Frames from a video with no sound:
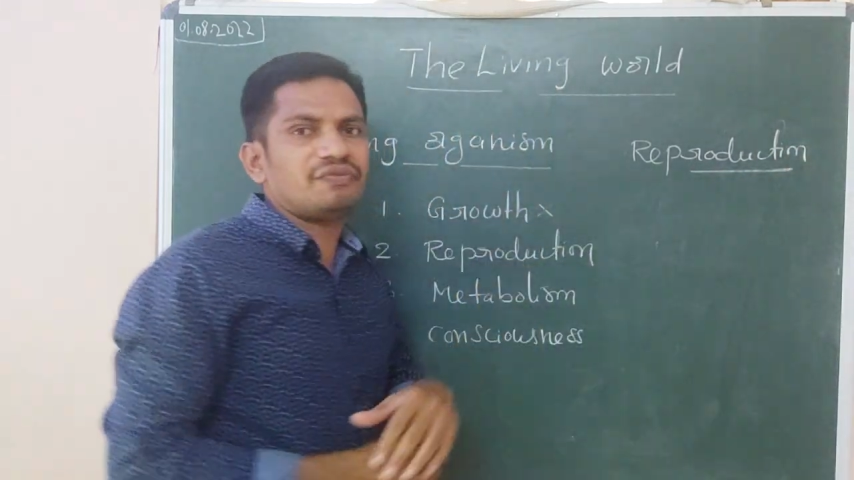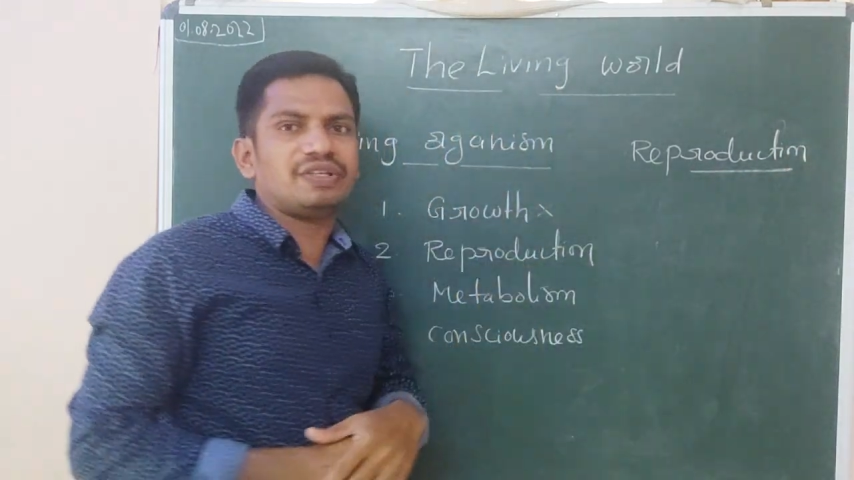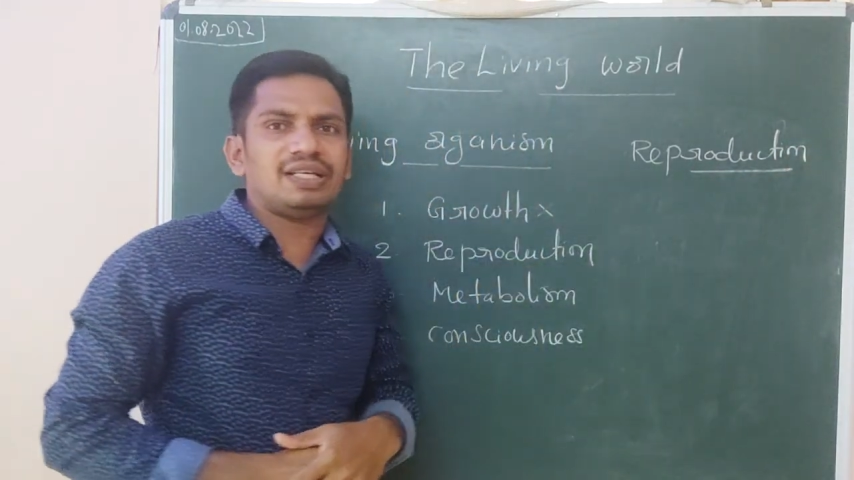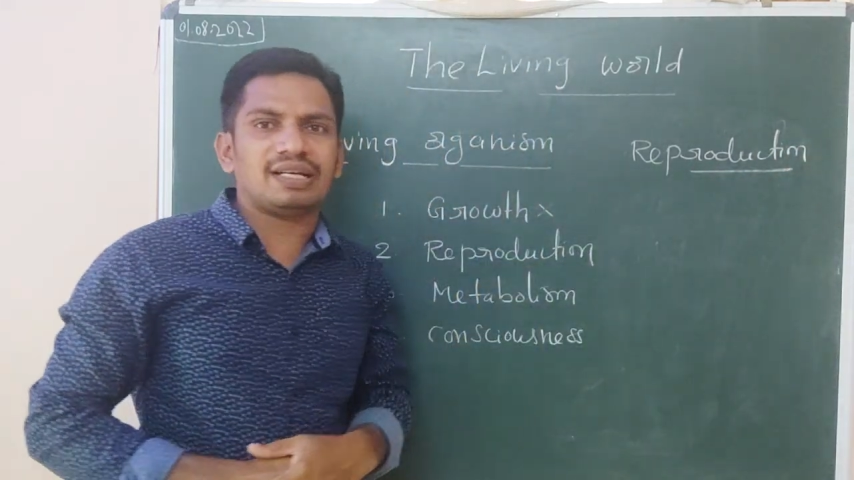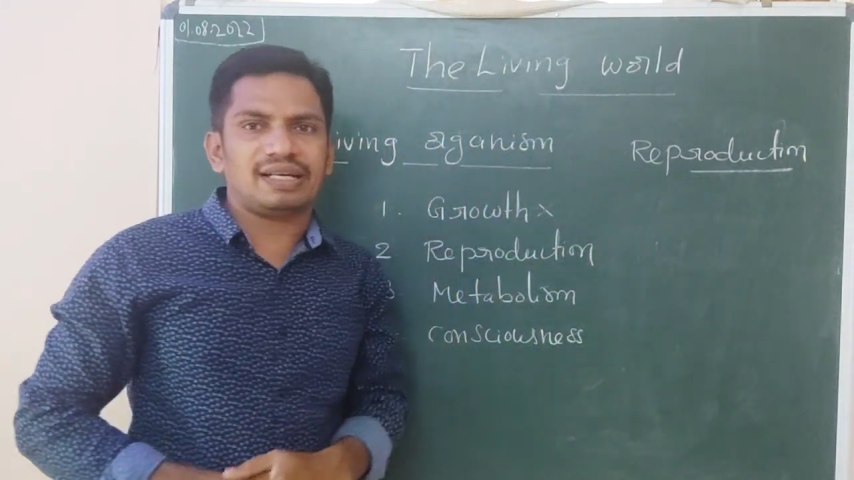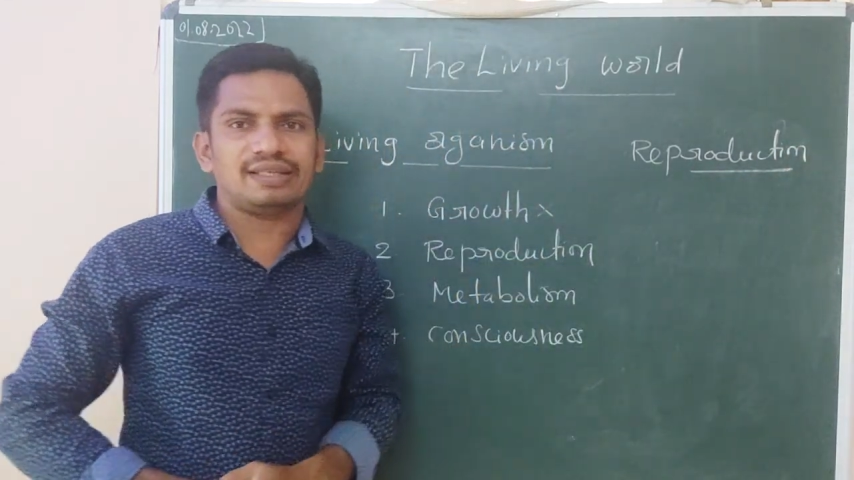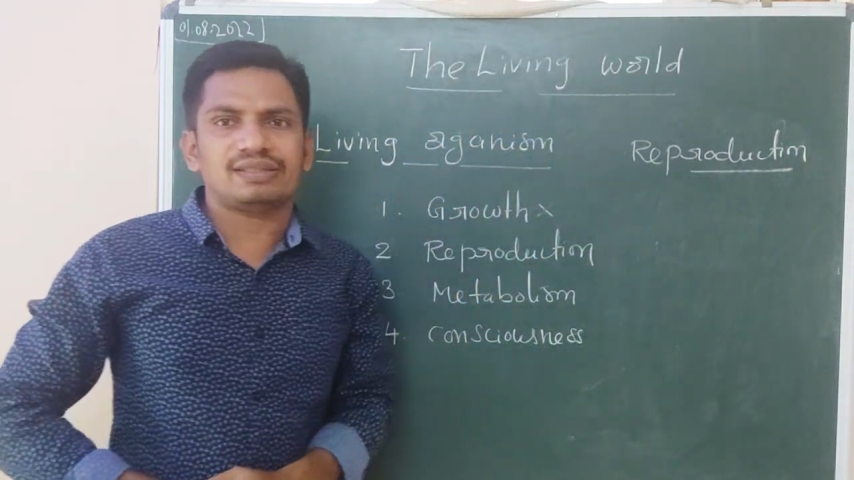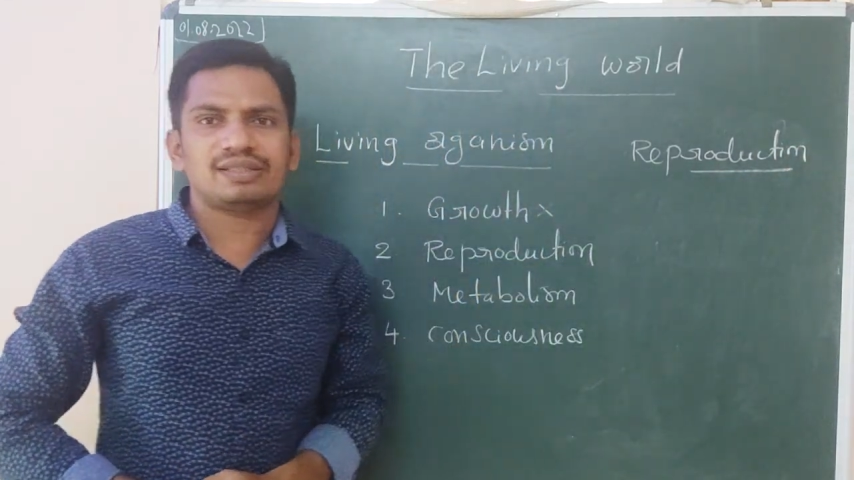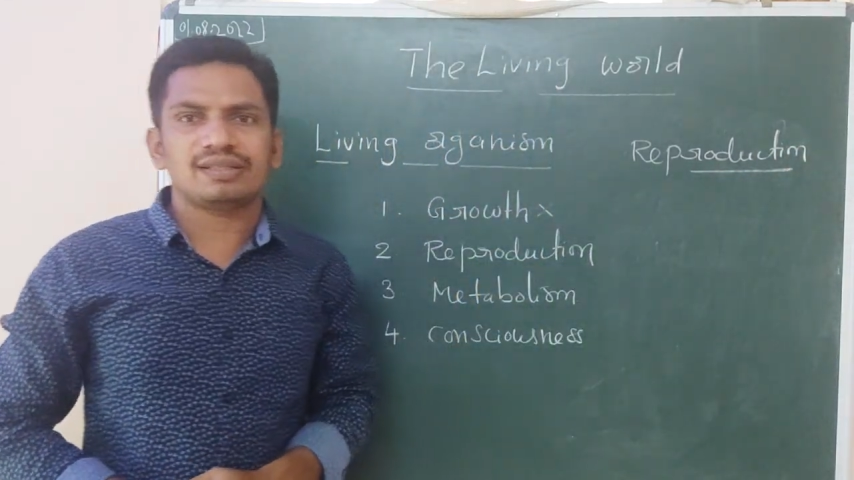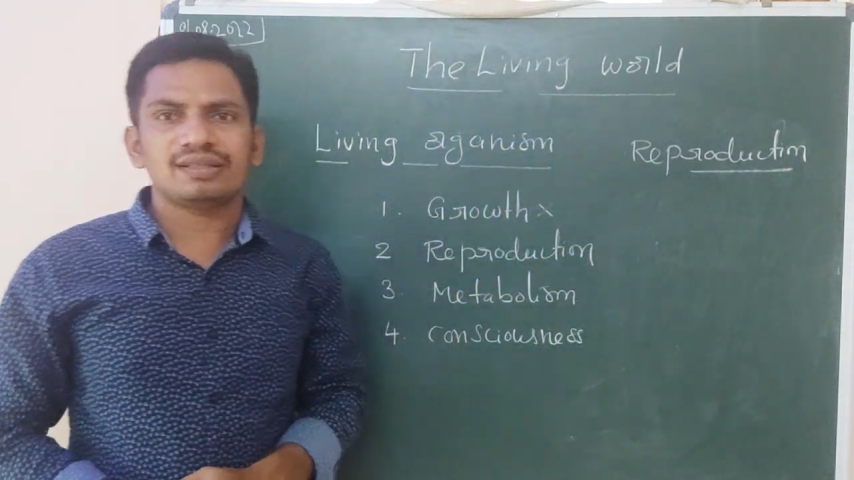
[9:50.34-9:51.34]
of the
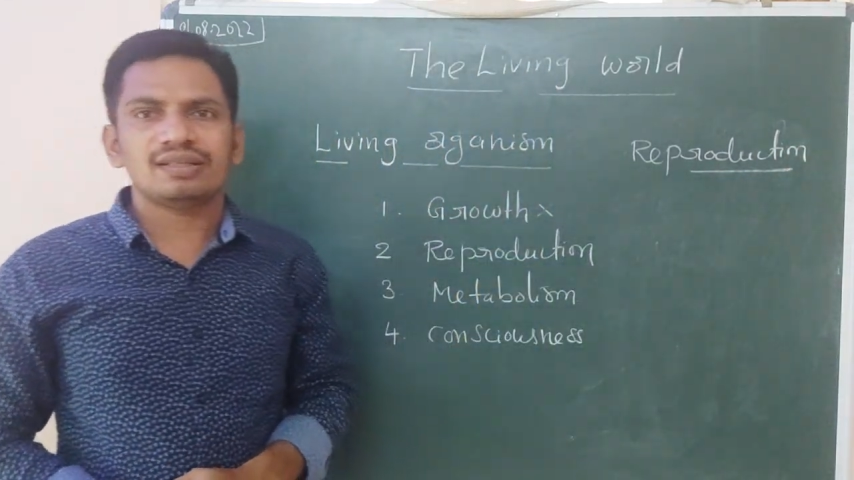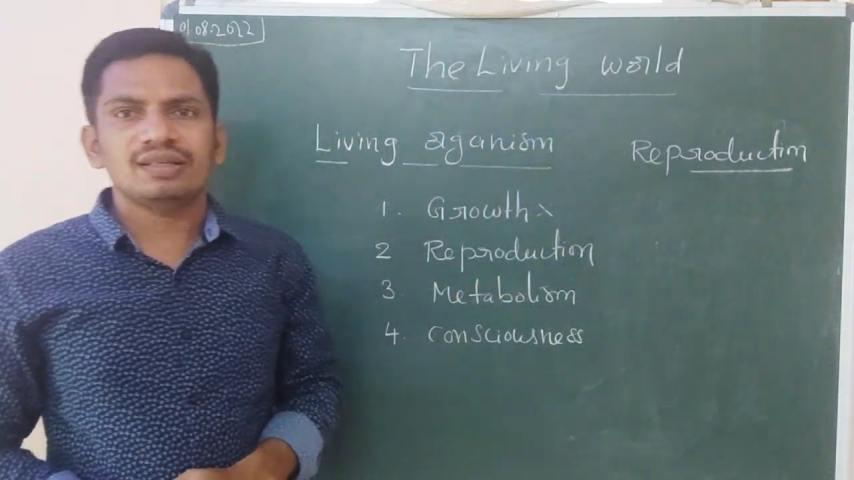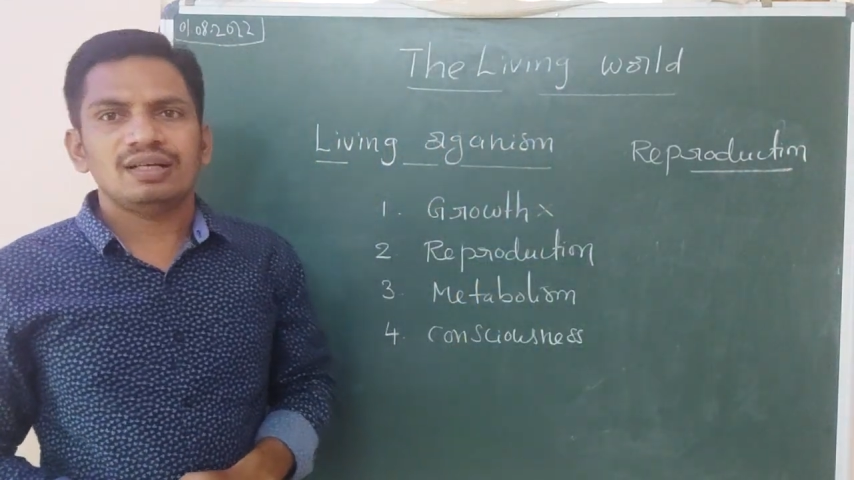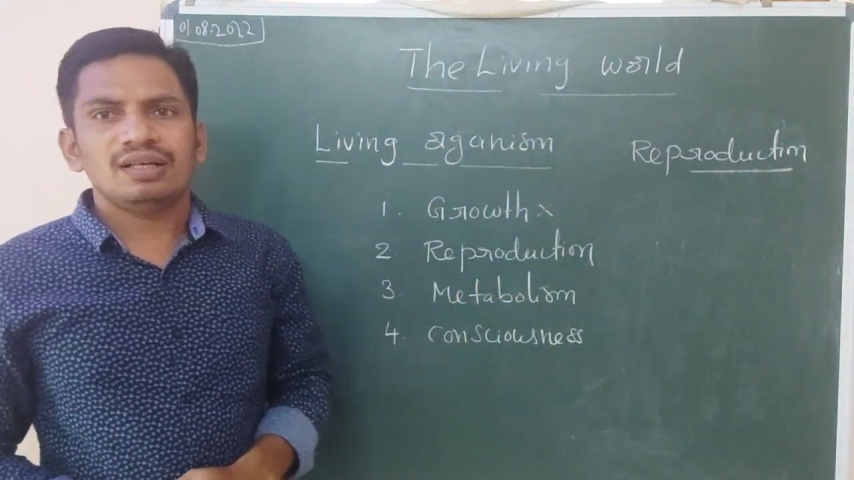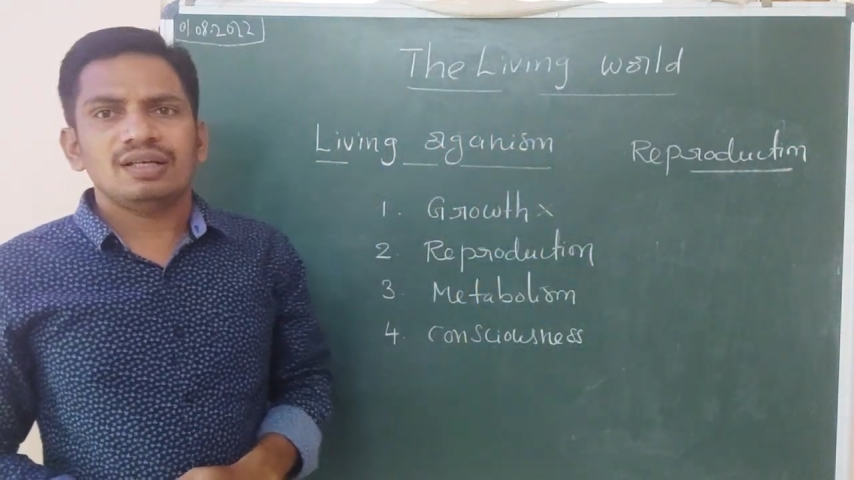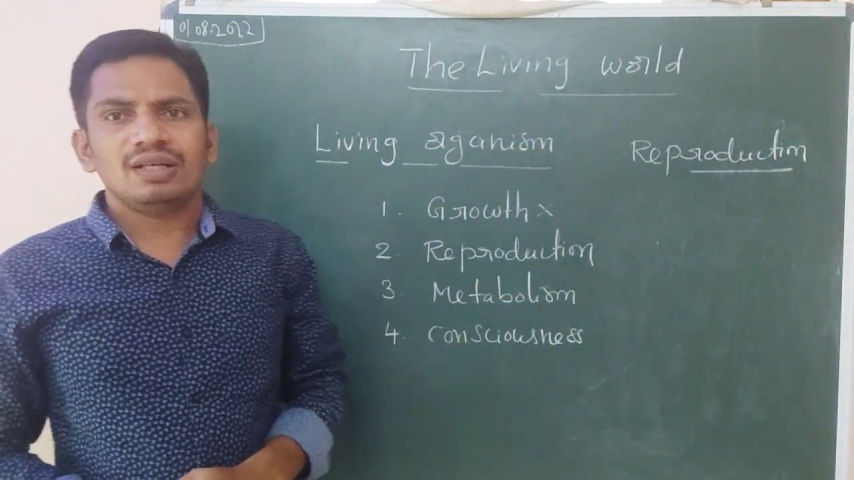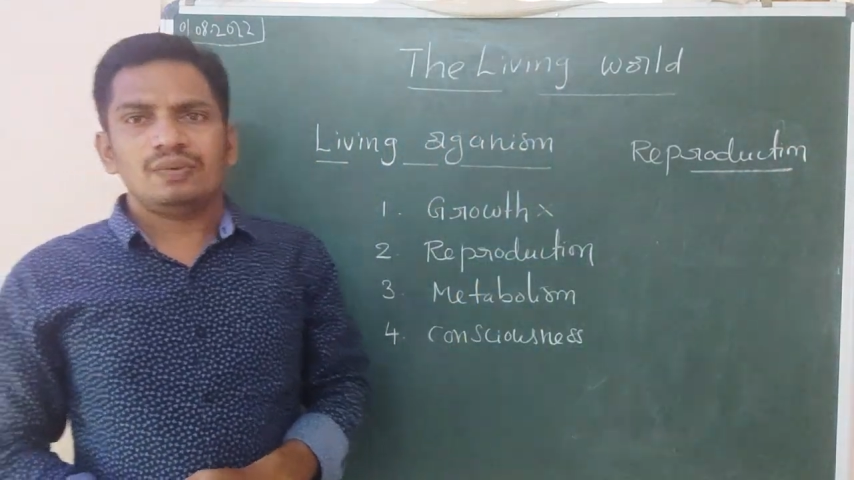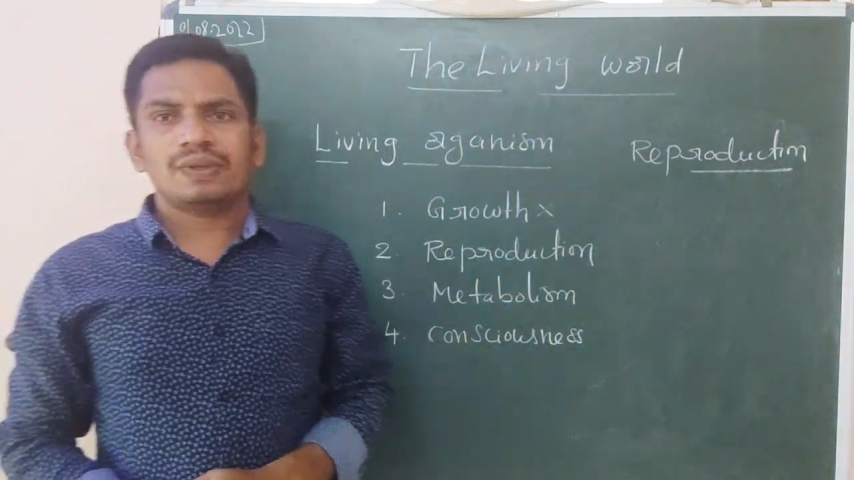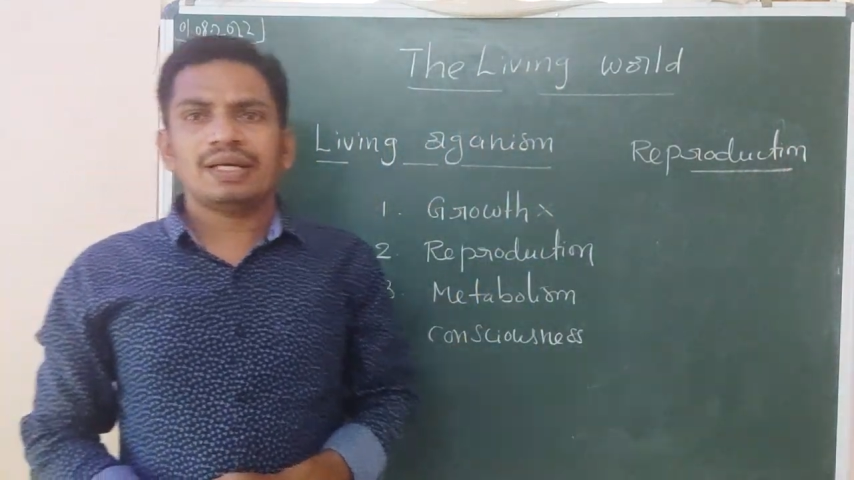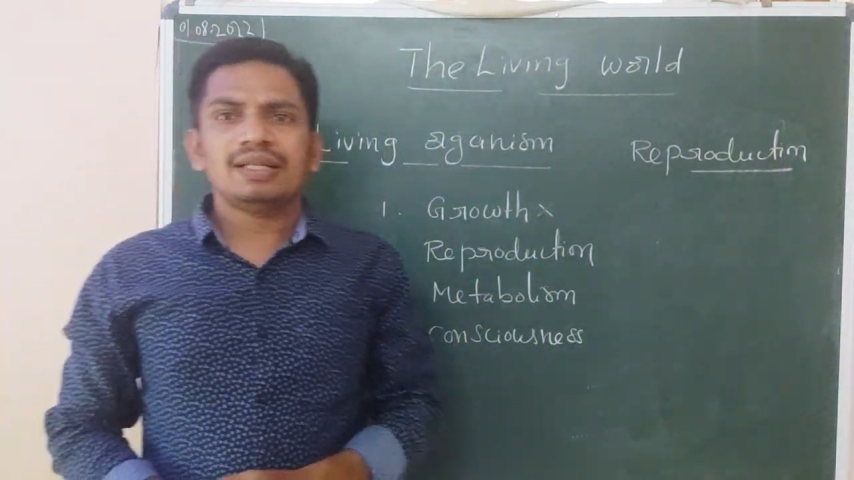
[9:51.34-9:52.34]
race.
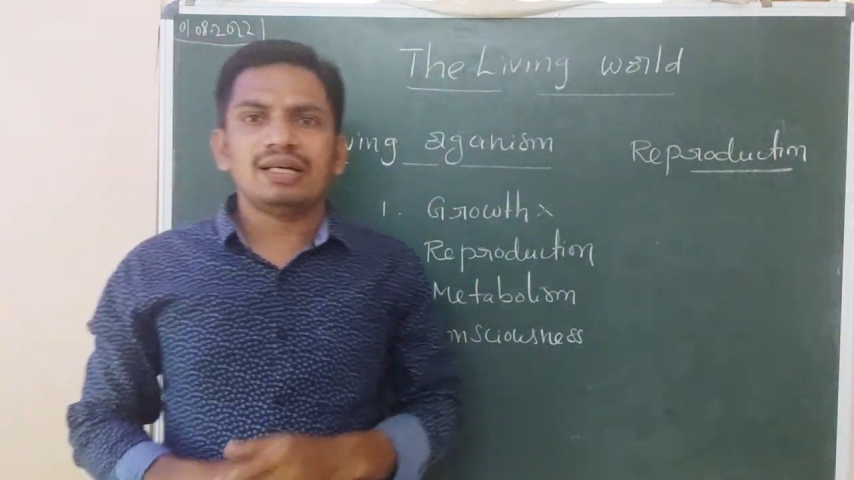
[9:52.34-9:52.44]
Okay,